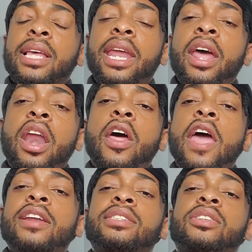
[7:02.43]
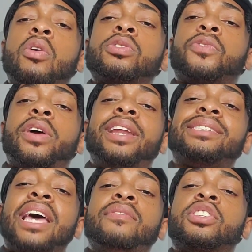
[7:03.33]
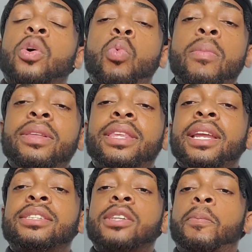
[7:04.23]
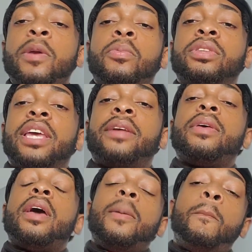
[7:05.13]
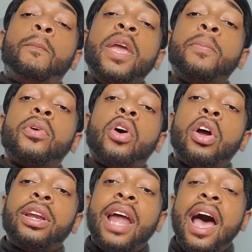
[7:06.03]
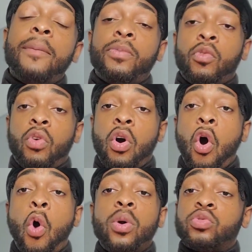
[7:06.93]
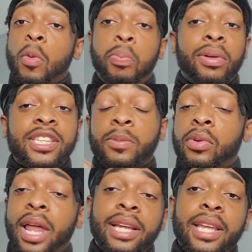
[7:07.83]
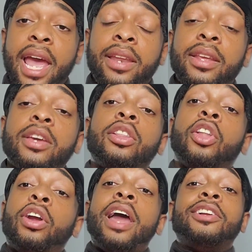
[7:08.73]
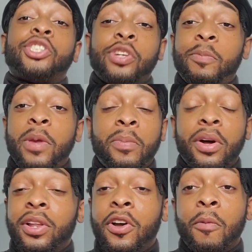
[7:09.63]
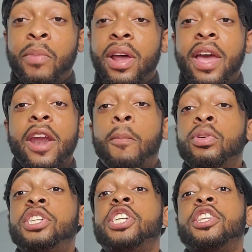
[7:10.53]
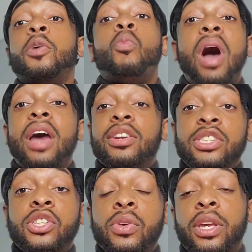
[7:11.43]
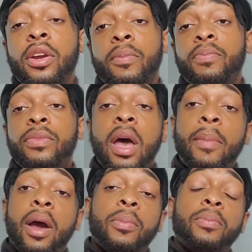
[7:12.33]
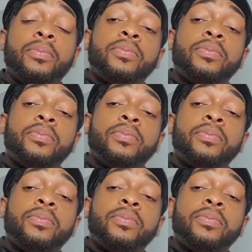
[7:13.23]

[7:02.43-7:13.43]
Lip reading: and this goes for, and it's not even just a women thing. This is a people thing. People are not always replaceable like that. Learn how to treat people a little better and appreciate them while they're still here. I'm out.